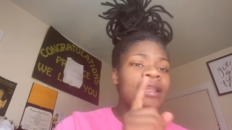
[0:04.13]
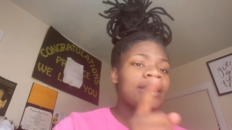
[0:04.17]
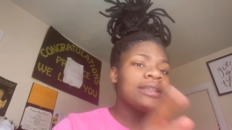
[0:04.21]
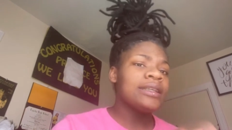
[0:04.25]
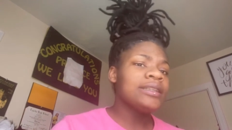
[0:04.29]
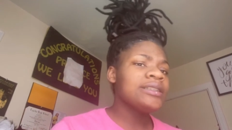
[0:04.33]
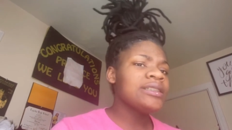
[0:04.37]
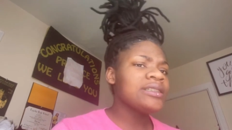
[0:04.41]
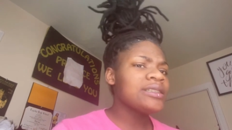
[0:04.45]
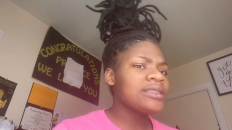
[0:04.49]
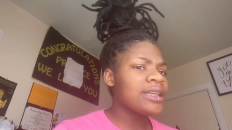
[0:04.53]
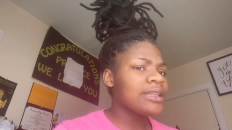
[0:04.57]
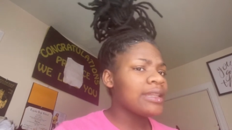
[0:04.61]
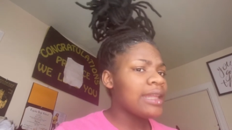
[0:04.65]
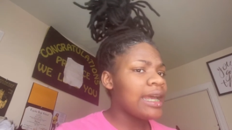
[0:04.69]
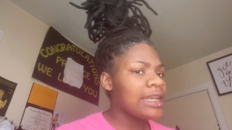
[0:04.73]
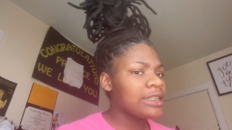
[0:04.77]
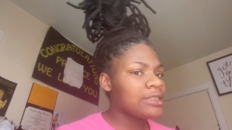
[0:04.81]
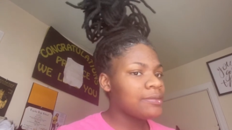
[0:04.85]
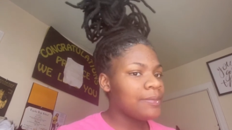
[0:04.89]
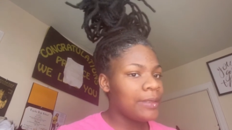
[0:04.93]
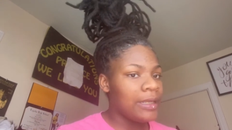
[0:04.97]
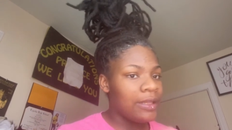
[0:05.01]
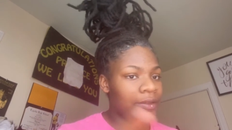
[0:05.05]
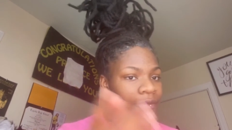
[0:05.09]
This is a
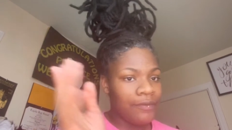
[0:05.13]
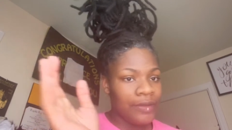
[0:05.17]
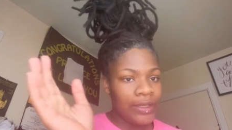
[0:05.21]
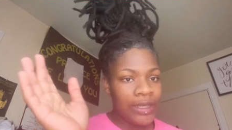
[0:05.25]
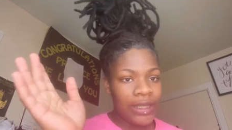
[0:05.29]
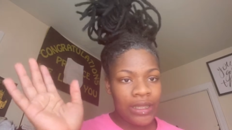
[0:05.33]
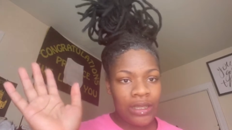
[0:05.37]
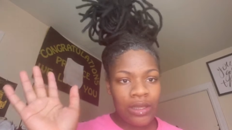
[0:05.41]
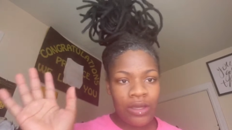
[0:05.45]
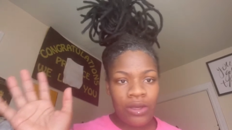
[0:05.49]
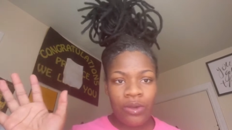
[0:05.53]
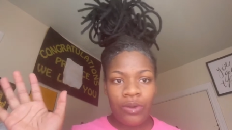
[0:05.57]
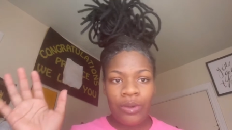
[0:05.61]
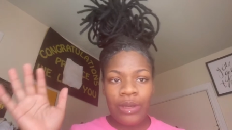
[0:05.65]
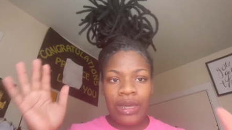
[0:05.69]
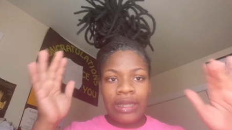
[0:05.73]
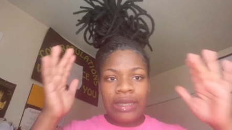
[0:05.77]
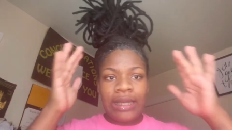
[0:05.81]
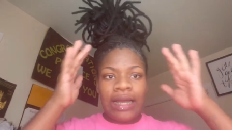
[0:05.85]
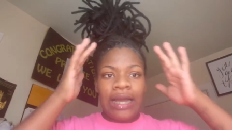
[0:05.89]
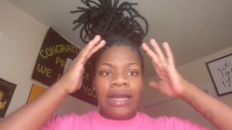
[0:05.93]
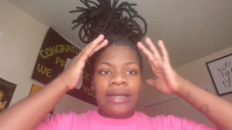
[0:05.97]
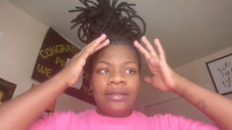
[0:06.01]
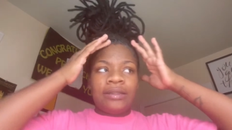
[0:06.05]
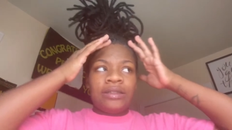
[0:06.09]
last minute video
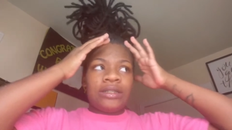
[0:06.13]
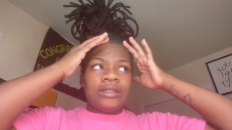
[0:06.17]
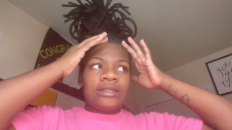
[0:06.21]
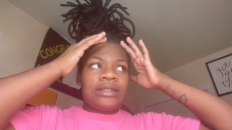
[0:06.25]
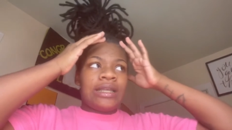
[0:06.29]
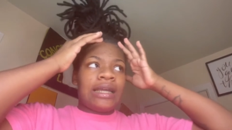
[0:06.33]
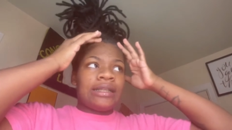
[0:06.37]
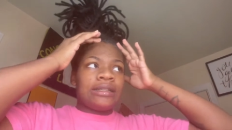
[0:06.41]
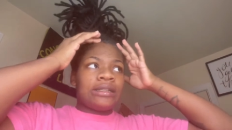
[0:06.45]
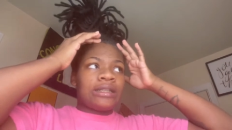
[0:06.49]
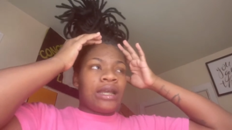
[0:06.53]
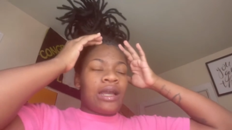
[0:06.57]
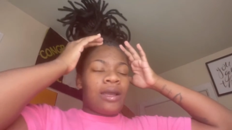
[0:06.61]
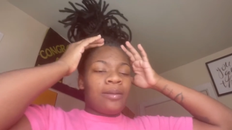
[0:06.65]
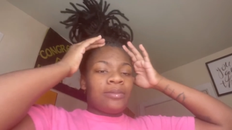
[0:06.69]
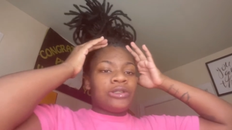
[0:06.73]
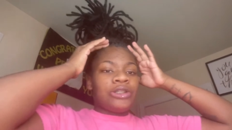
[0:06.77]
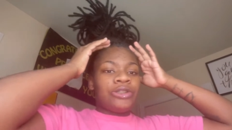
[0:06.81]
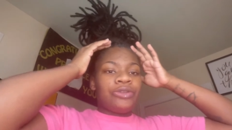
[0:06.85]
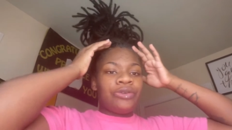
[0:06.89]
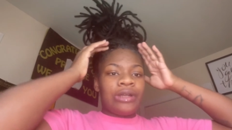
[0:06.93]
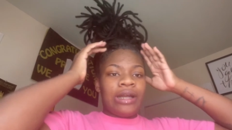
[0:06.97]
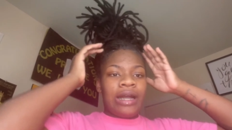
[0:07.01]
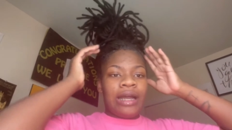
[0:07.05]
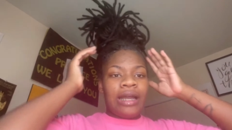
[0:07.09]
and I just had to come
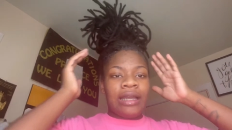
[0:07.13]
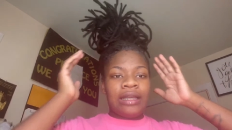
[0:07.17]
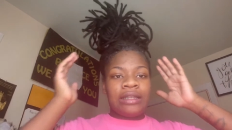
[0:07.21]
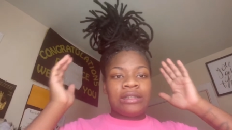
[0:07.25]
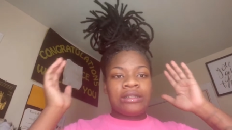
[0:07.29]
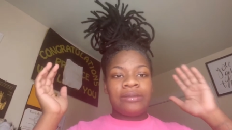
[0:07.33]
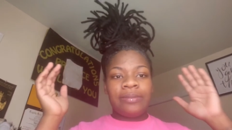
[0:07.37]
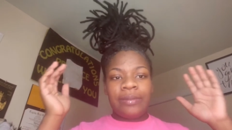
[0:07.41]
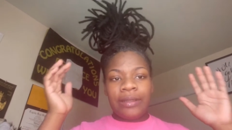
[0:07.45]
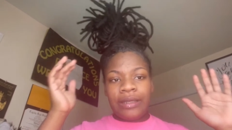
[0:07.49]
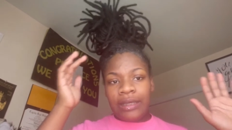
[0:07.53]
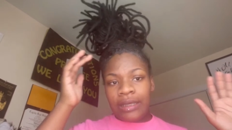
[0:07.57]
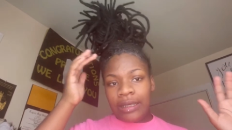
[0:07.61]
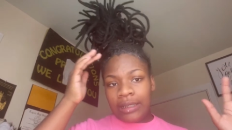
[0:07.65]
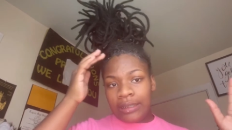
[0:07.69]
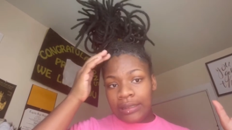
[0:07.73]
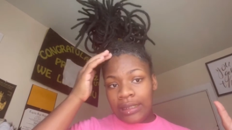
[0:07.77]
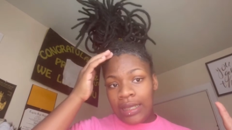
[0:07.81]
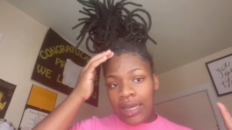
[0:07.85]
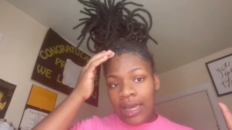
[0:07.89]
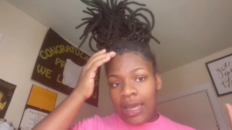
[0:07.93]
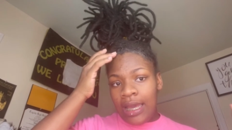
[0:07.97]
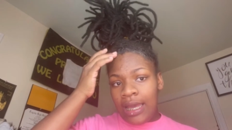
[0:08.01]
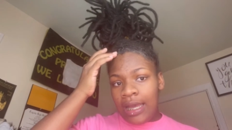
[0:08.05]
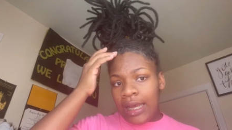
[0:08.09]
to you guys because
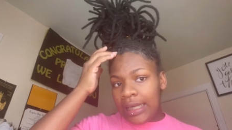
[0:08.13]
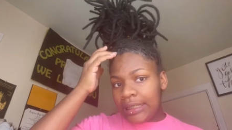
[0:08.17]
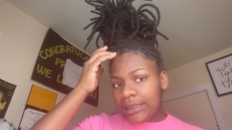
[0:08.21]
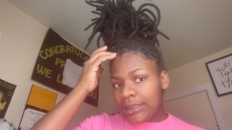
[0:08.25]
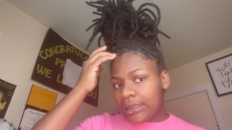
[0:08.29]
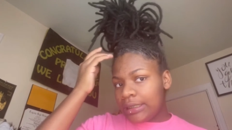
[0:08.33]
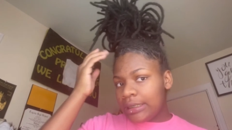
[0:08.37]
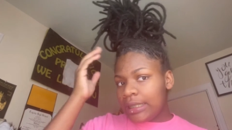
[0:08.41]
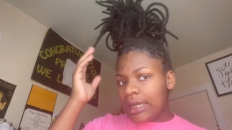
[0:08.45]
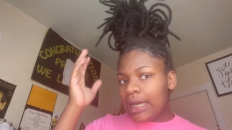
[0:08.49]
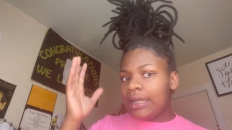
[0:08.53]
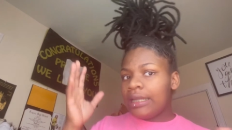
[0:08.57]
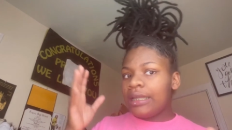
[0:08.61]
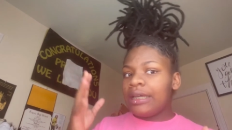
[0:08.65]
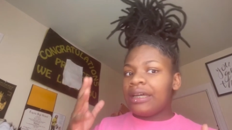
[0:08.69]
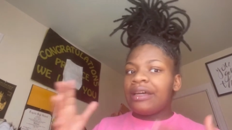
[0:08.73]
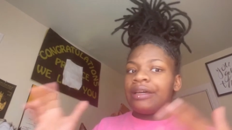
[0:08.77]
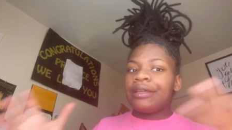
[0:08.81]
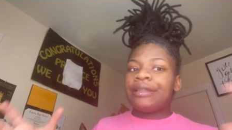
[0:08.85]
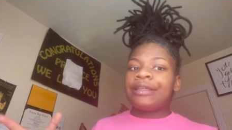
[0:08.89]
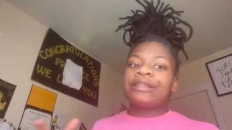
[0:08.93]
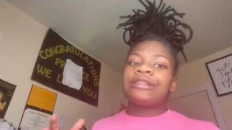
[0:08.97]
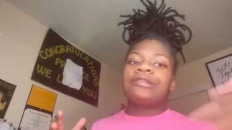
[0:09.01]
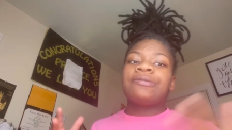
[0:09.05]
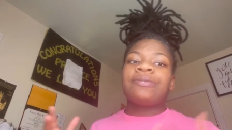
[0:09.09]
I just got an
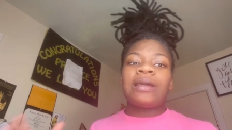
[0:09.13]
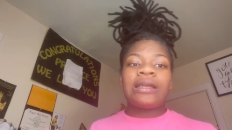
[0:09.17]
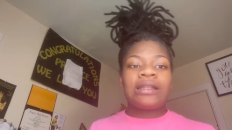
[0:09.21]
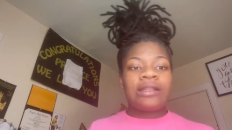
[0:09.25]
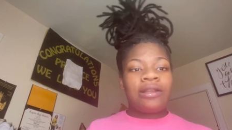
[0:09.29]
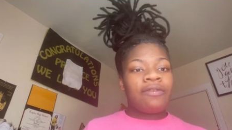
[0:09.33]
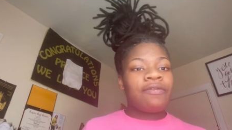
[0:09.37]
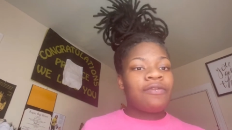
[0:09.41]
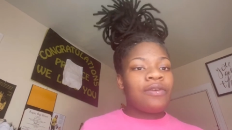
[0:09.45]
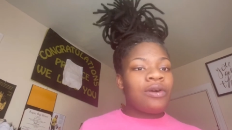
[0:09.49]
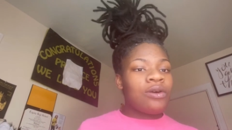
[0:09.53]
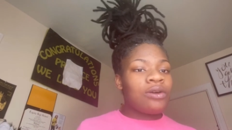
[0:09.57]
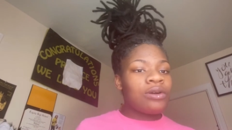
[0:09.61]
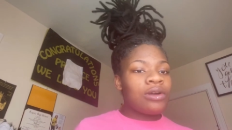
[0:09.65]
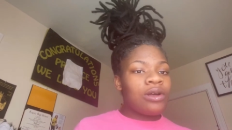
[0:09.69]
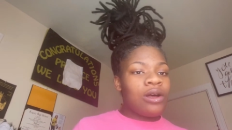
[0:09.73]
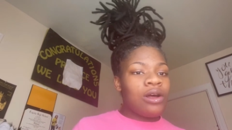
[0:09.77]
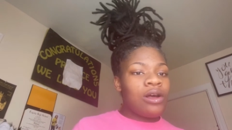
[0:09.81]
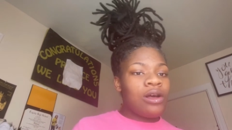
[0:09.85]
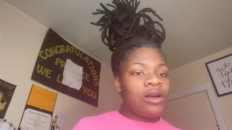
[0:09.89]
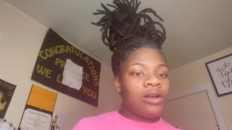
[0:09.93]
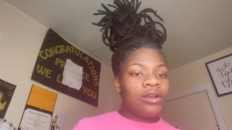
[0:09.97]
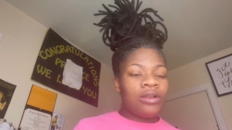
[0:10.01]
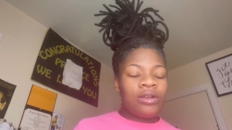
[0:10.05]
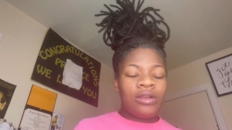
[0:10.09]
unexpected phone
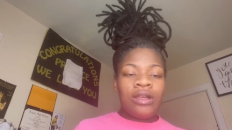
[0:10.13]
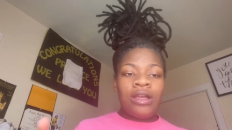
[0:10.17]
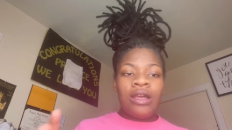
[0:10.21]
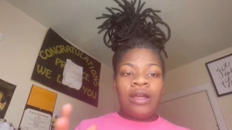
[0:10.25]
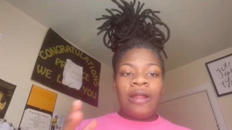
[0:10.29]
call